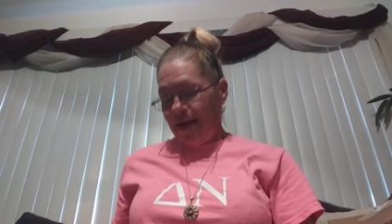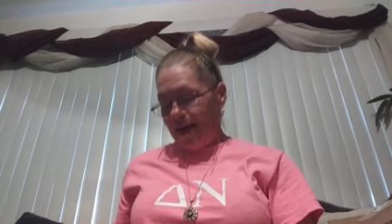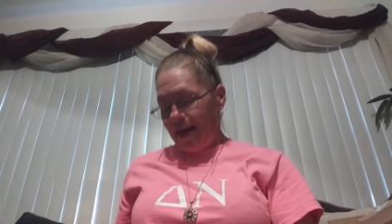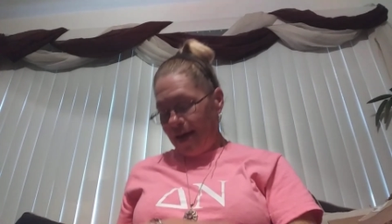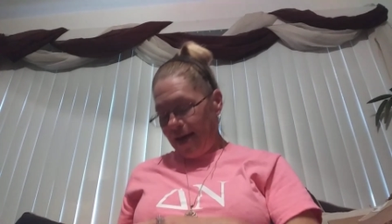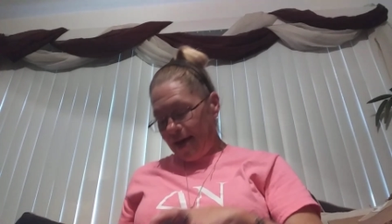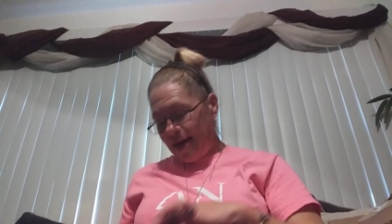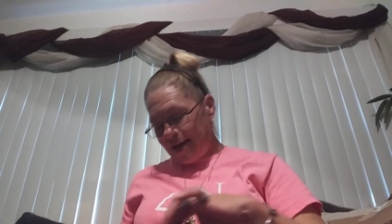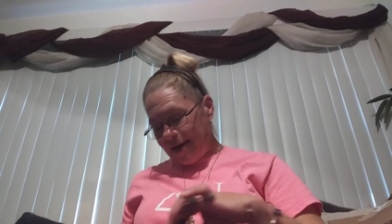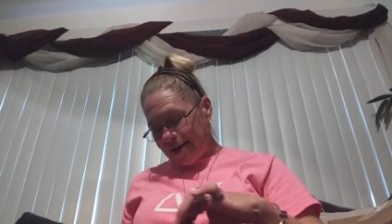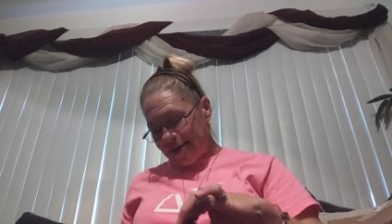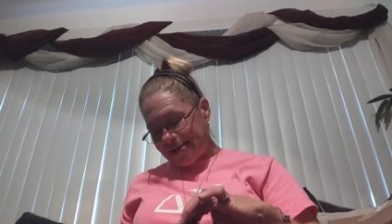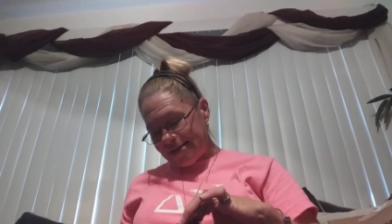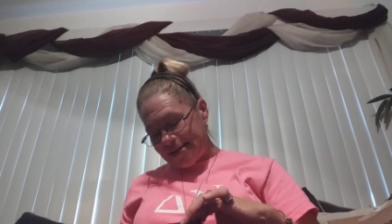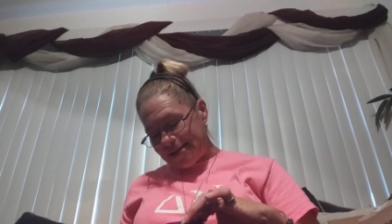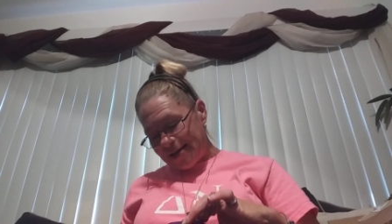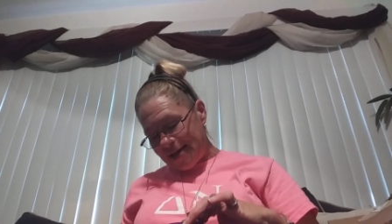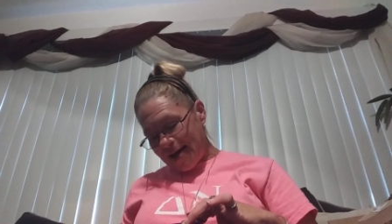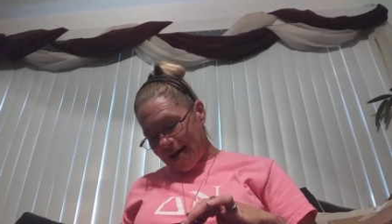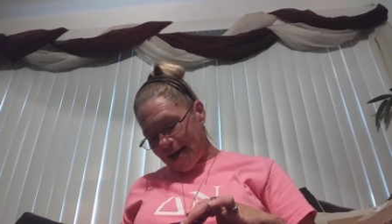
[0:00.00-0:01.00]
And I
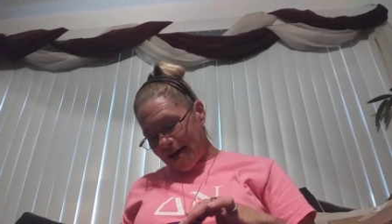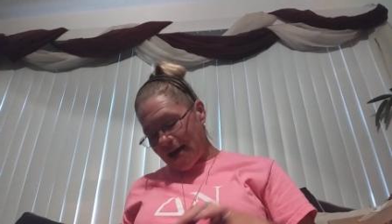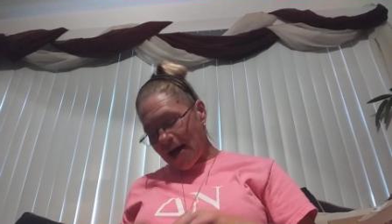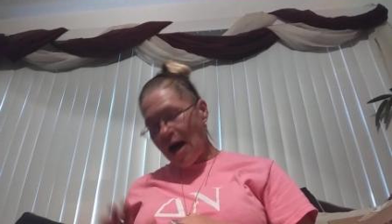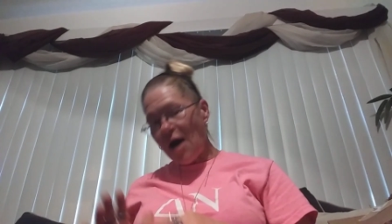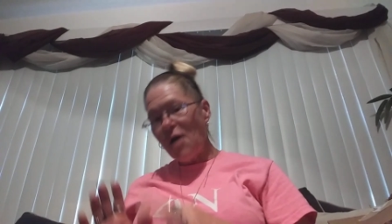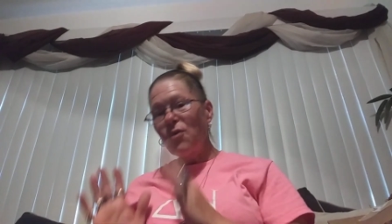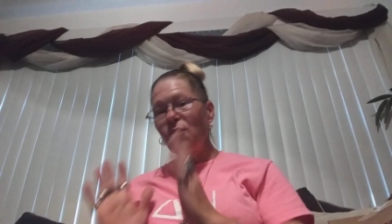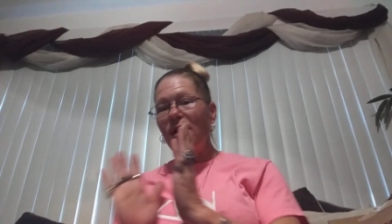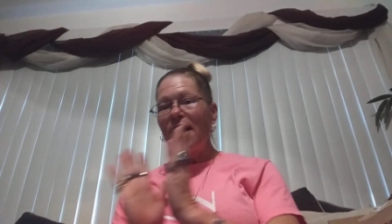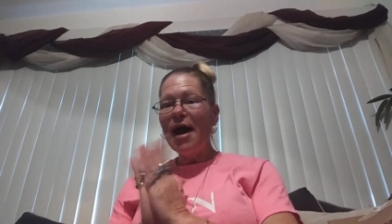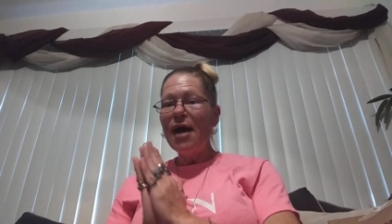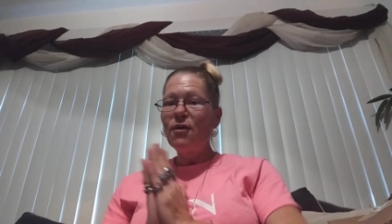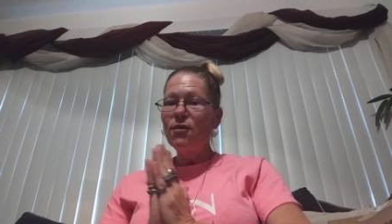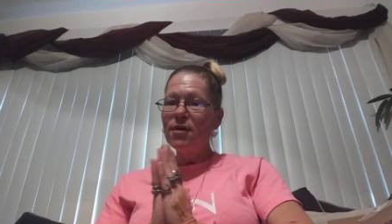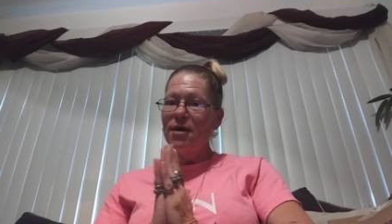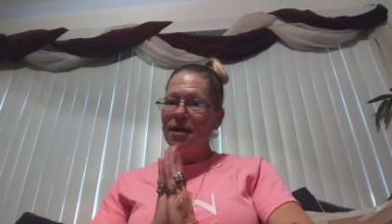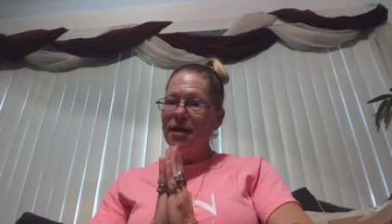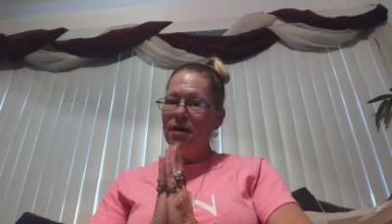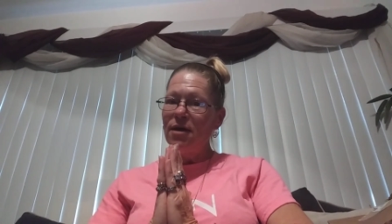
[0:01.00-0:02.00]
see I got what I
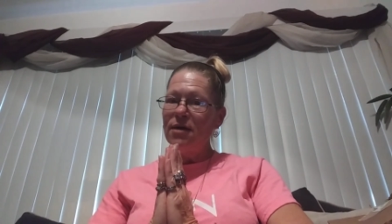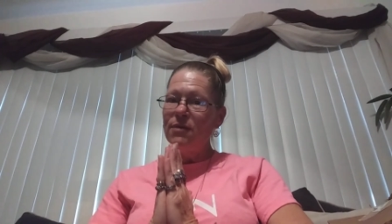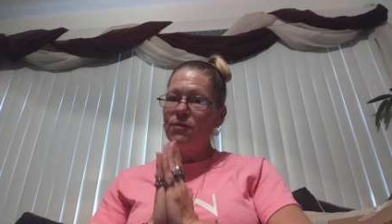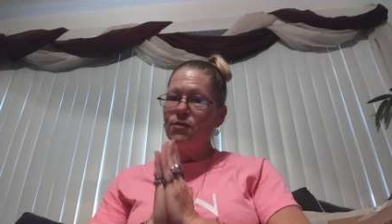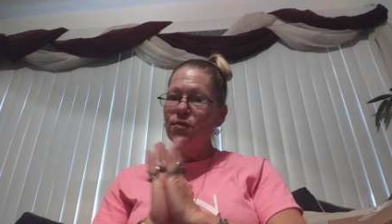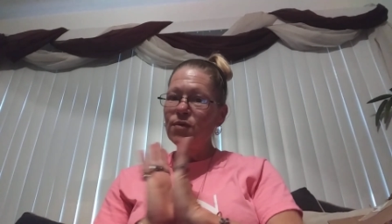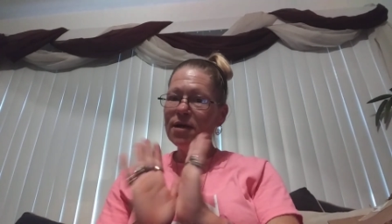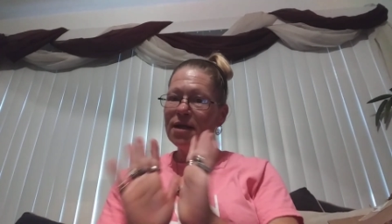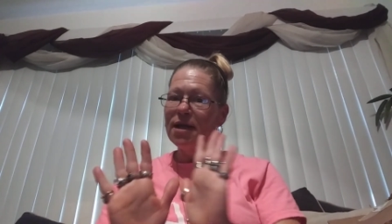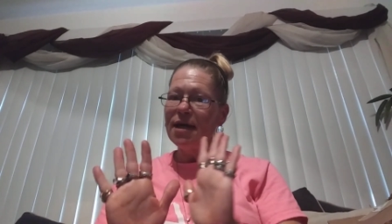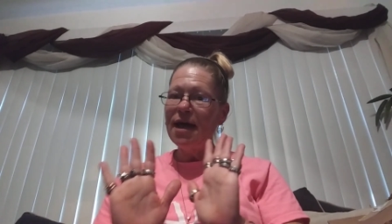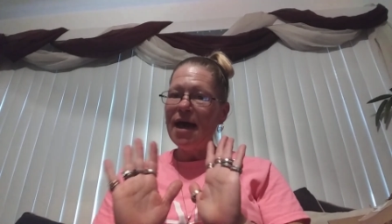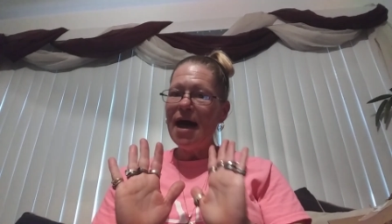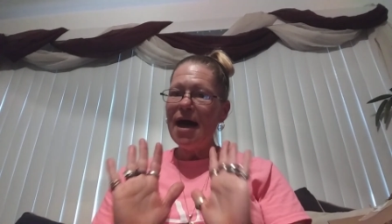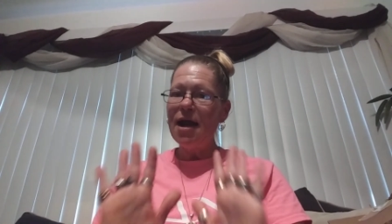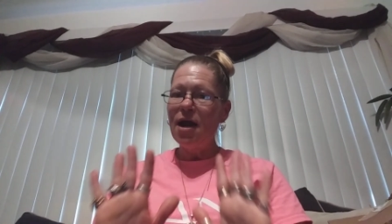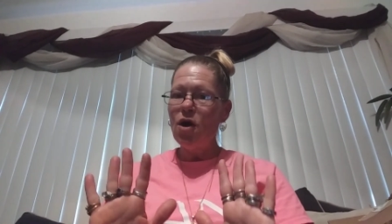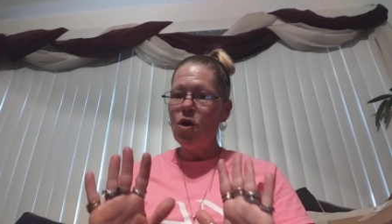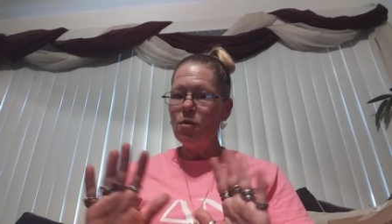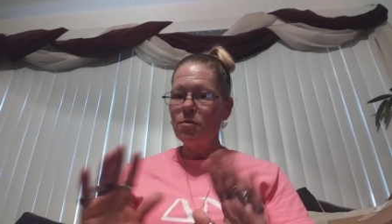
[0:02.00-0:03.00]
really, really
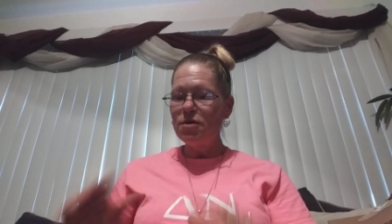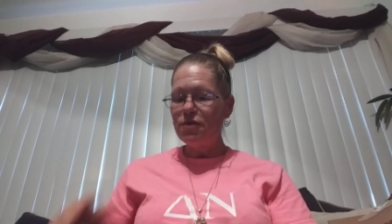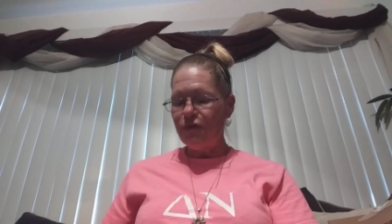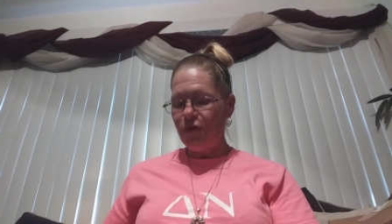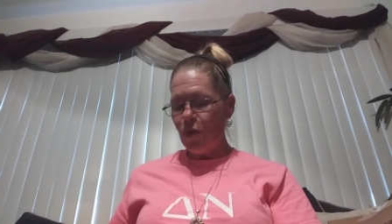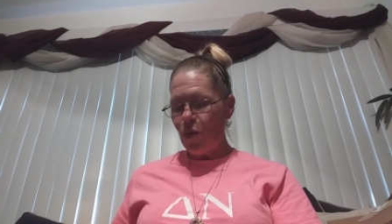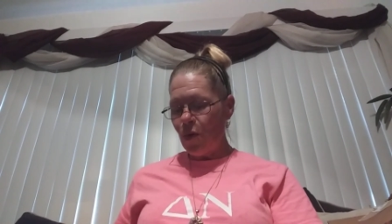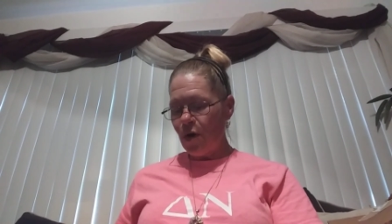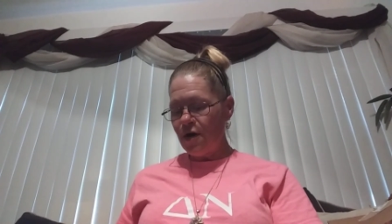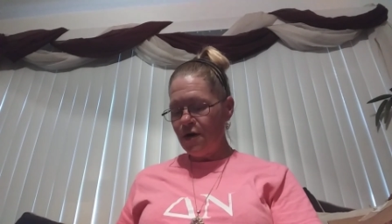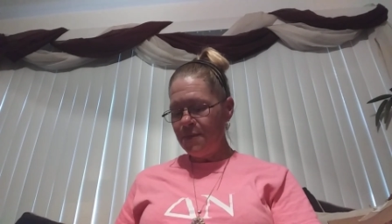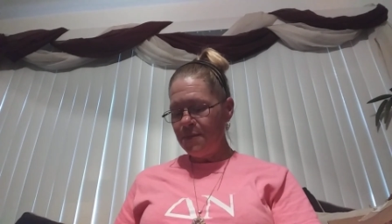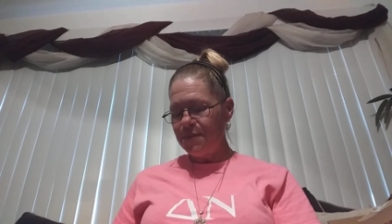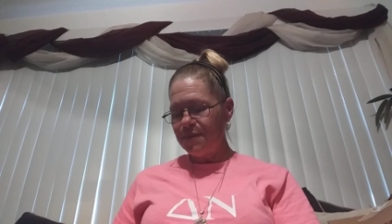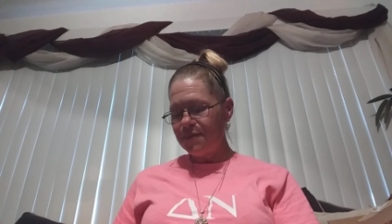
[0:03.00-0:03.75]
had hoped for.